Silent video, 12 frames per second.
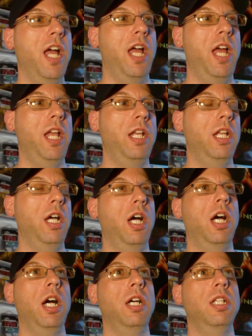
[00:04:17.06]
And
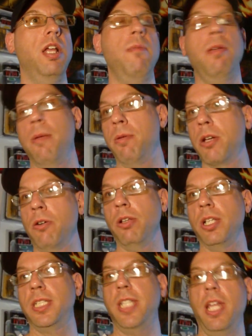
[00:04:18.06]
it'd be
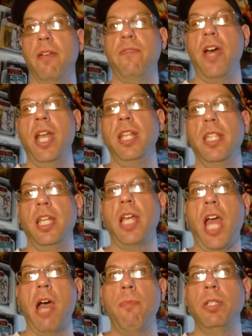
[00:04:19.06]
cool to see if
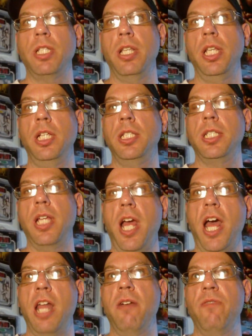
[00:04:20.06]
anything happens on these
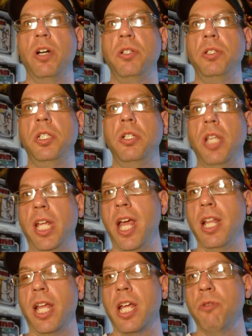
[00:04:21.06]
anniversaries. Do they
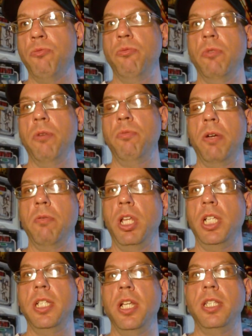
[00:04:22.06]
get like a
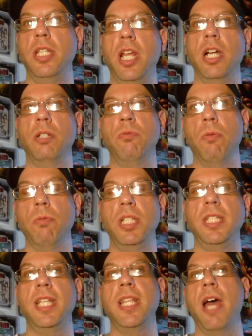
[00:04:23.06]
re-release in the theaters? Will we
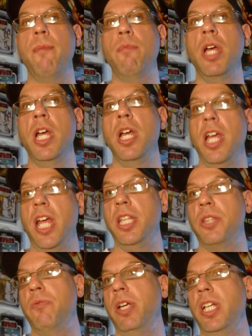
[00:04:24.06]
see them
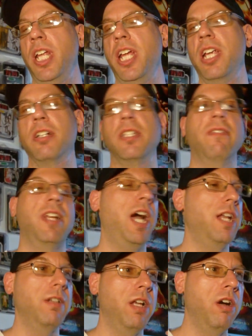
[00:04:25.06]
in 3D or something?
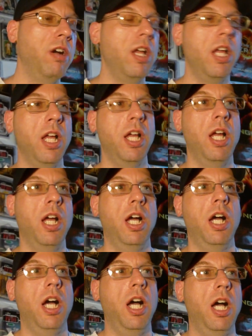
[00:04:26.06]
I don't
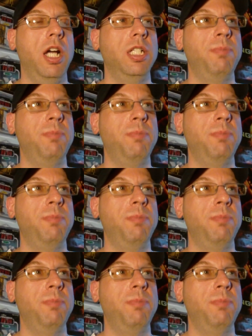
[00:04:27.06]
know.